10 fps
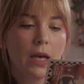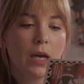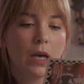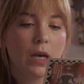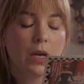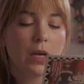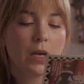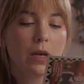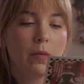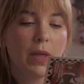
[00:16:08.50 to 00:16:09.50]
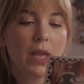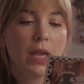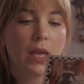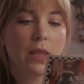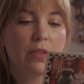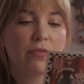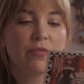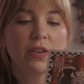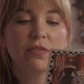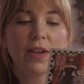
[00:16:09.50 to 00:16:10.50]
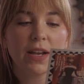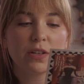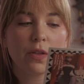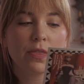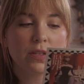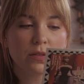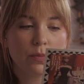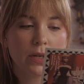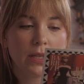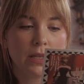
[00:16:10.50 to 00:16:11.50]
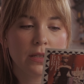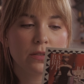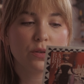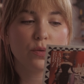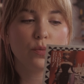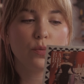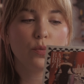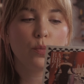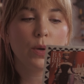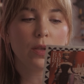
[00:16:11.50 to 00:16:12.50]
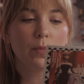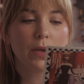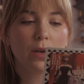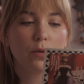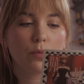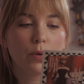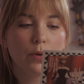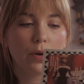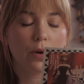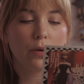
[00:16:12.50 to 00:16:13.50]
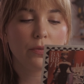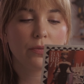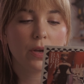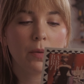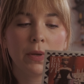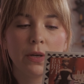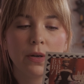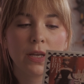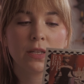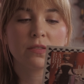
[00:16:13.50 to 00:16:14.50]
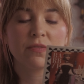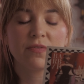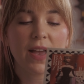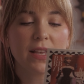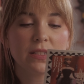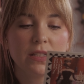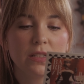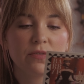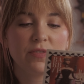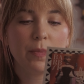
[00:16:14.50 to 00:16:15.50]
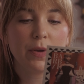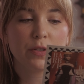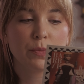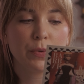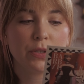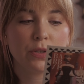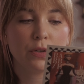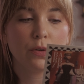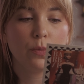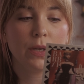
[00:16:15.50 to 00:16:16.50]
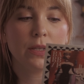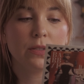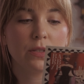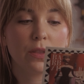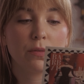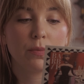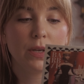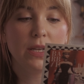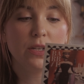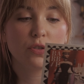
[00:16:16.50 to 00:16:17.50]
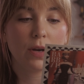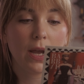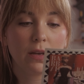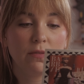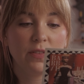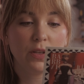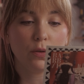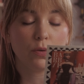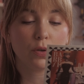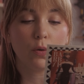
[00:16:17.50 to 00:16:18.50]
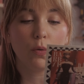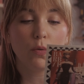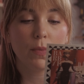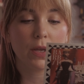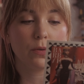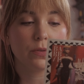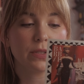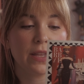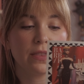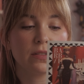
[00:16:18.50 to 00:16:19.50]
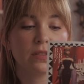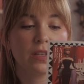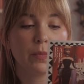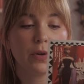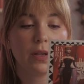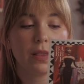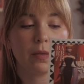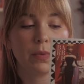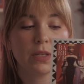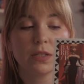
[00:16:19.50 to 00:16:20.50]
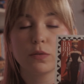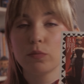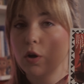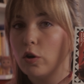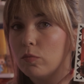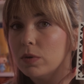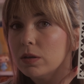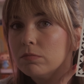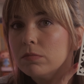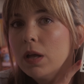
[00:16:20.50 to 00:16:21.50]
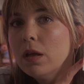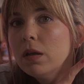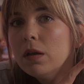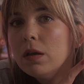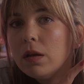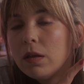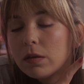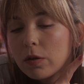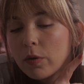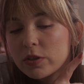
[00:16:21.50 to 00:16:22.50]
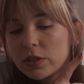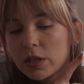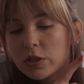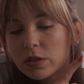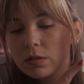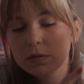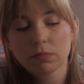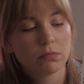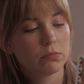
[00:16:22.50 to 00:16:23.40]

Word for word: Um, and the fun fact on this one is Wilma Rudolph, America's fastest female sprinter, wins three track and field gold medals at the Summer Olympics in Rome Congratulations.